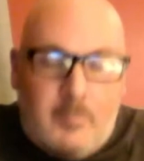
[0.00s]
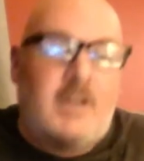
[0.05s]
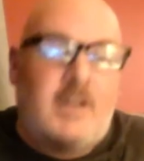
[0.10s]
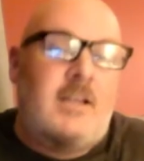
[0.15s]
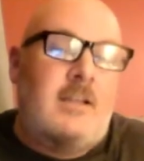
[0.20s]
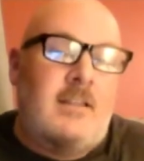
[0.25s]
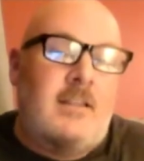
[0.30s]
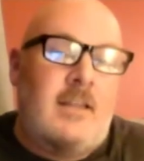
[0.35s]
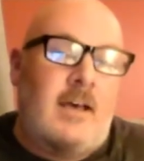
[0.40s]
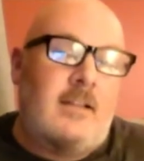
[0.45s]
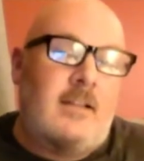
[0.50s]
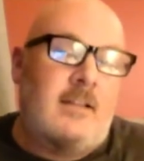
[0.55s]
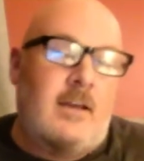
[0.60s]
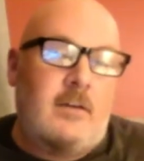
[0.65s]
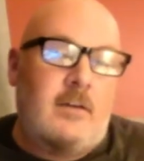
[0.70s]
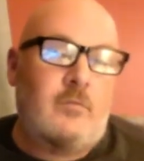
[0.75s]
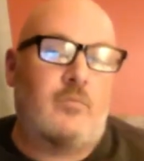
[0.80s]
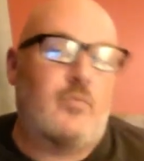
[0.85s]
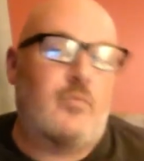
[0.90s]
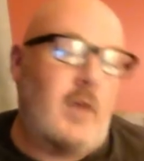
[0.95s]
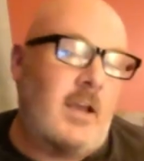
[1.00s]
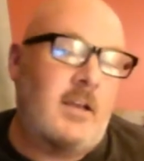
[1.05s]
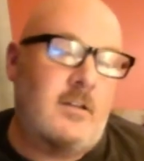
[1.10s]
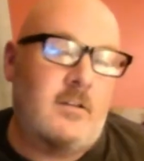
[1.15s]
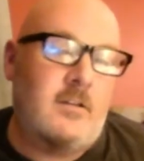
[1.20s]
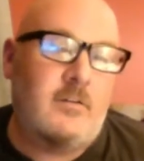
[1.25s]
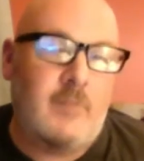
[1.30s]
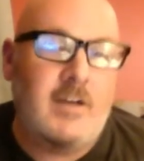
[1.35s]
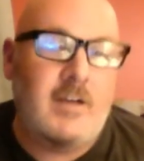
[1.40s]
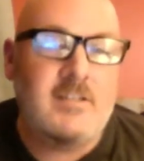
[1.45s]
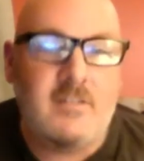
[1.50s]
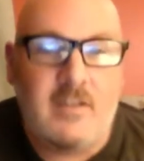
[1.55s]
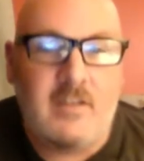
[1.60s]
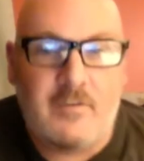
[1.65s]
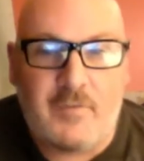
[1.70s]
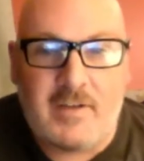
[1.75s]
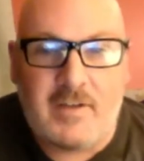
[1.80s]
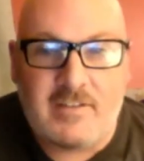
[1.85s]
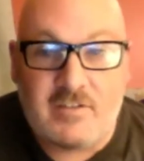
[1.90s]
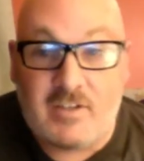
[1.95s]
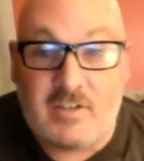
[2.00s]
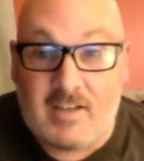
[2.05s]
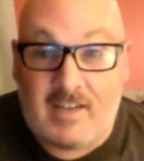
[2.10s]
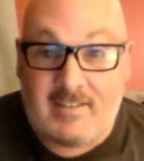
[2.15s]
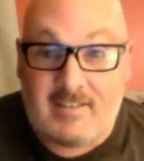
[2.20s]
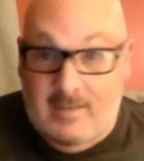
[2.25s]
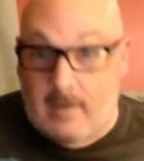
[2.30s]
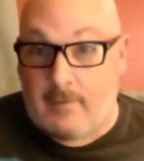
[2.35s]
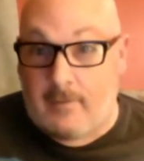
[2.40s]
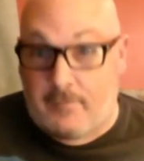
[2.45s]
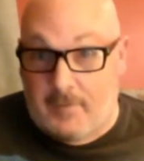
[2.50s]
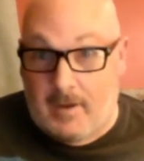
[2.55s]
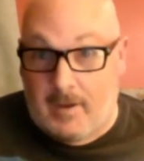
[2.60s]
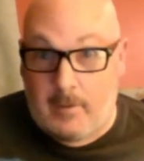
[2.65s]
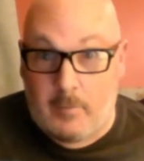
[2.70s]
that like regular wrestling fans could identify with.